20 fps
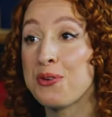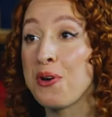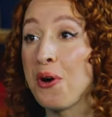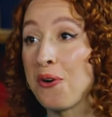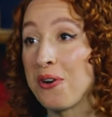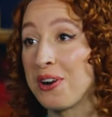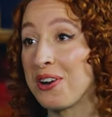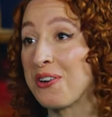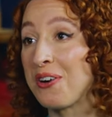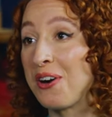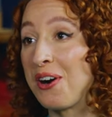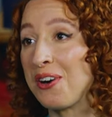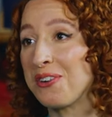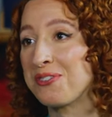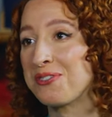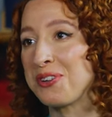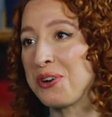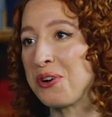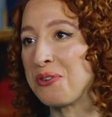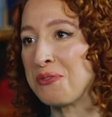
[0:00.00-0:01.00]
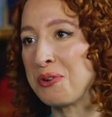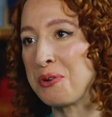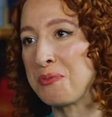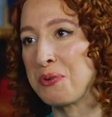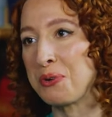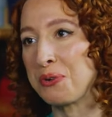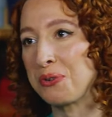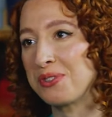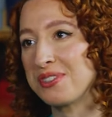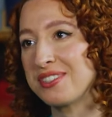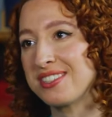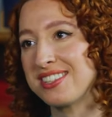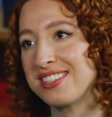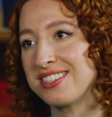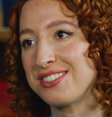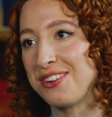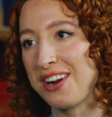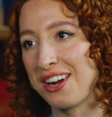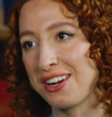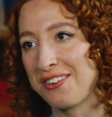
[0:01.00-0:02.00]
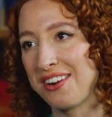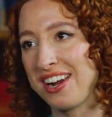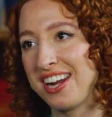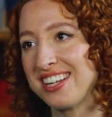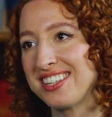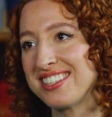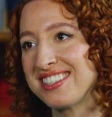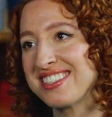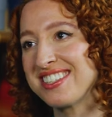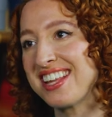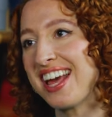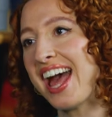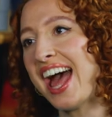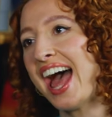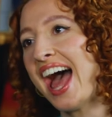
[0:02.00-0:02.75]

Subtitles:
choreographed on RuPaul's Drag Race.